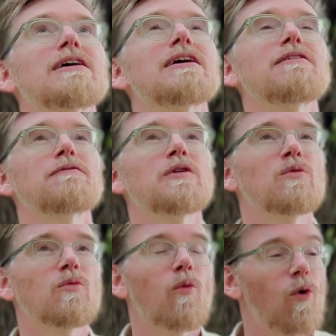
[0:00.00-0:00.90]
if
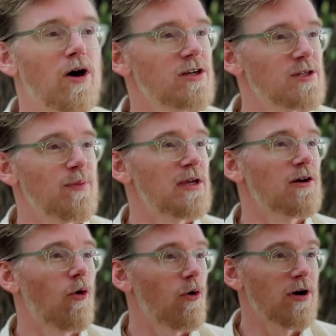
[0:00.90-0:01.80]
you want it to be,
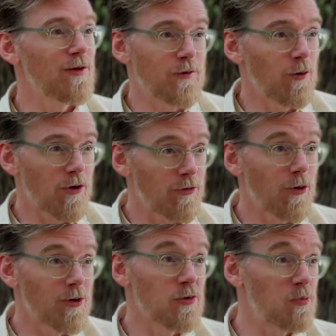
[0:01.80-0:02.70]
or if you're
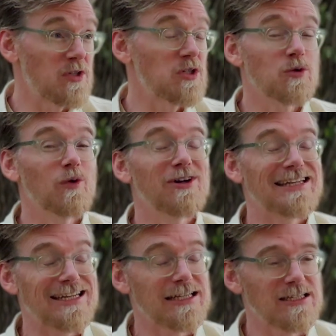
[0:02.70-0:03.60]
thrown in a position where
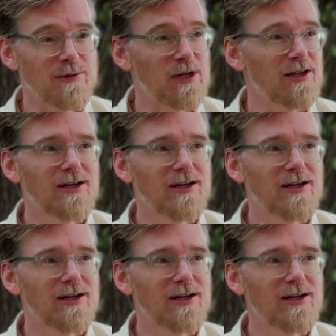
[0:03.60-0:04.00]
it needs to be.